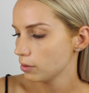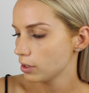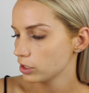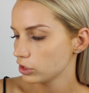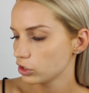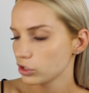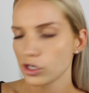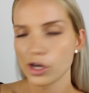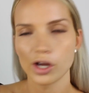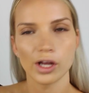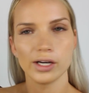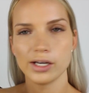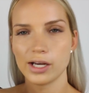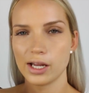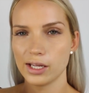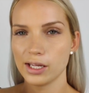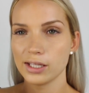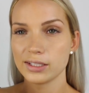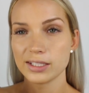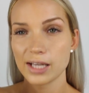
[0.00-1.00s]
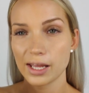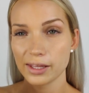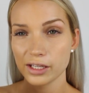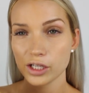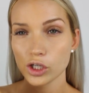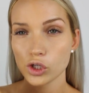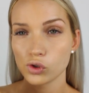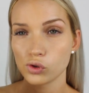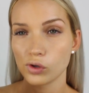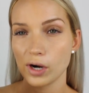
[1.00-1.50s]
It's
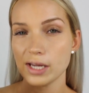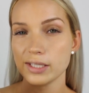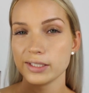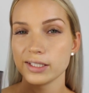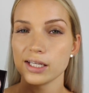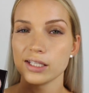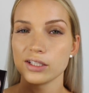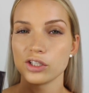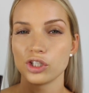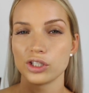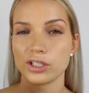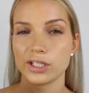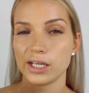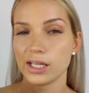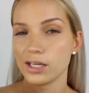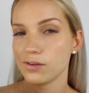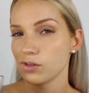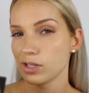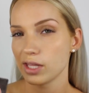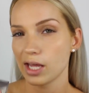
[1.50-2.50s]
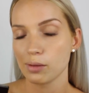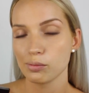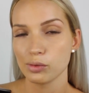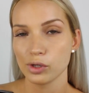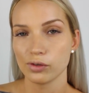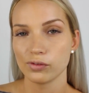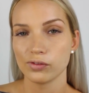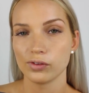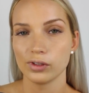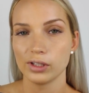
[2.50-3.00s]
nothing crazy. It's just going to give you that
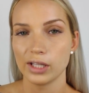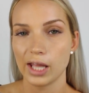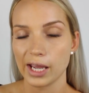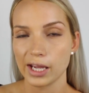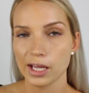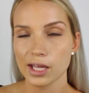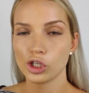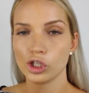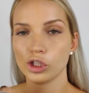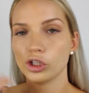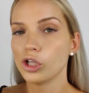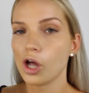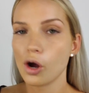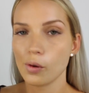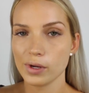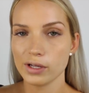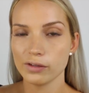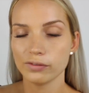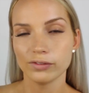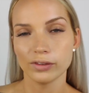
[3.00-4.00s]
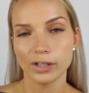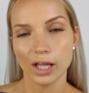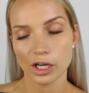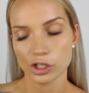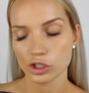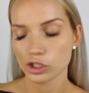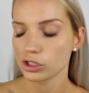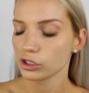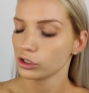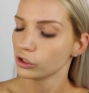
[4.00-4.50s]
beautiful like glowy
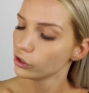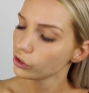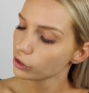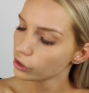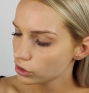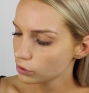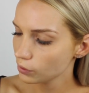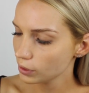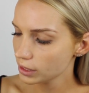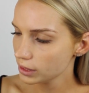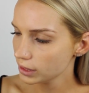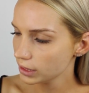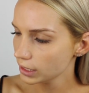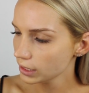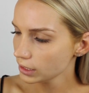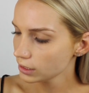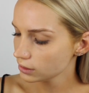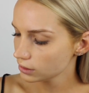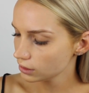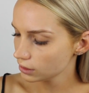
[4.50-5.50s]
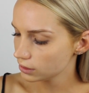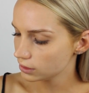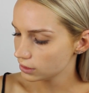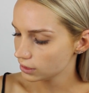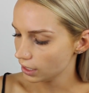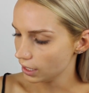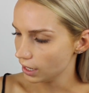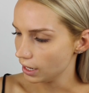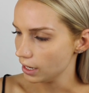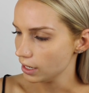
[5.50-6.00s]
flushed look. So I think
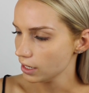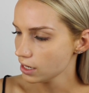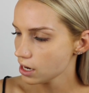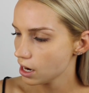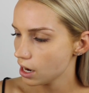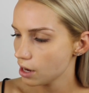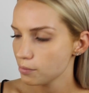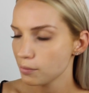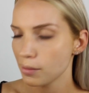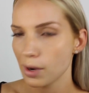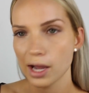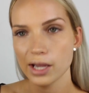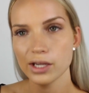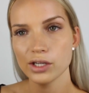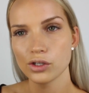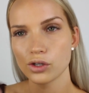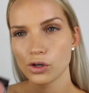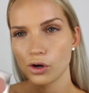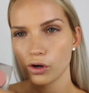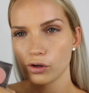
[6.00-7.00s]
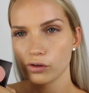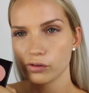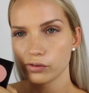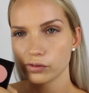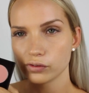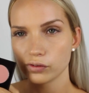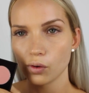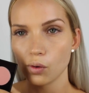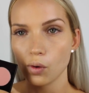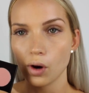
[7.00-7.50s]
today I might go
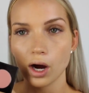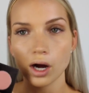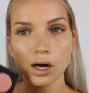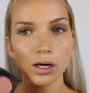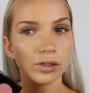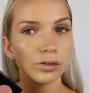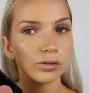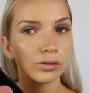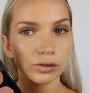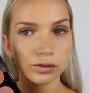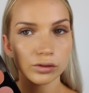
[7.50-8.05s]
for